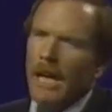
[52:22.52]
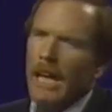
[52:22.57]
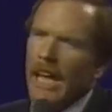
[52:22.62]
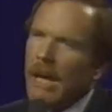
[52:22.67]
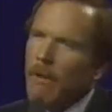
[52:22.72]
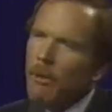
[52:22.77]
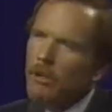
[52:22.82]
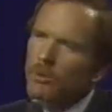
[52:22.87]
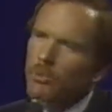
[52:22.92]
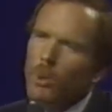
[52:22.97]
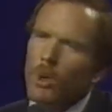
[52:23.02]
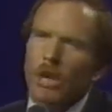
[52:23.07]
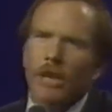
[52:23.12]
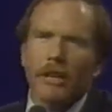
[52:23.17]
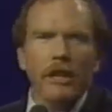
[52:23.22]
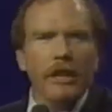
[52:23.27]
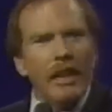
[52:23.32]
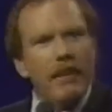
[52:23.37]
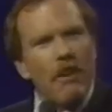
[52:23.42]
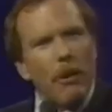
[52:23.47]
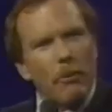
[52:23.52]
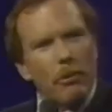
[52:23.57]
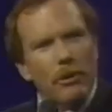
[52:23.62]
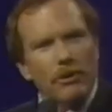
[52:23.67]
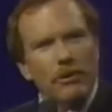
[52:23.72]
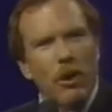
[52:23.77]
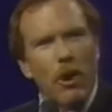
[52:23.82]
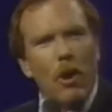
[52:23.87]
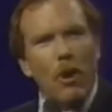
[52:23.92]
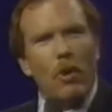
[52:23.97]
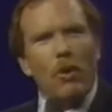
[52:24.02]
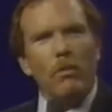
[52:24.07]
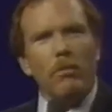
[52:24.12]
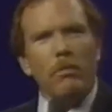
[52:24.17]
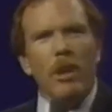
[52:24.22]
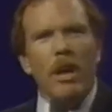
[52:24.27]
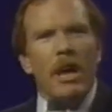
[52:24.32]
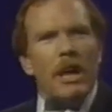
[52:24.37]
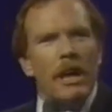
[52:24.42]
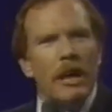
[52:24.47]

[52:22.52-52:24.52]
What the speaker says: He was willing to give up his home,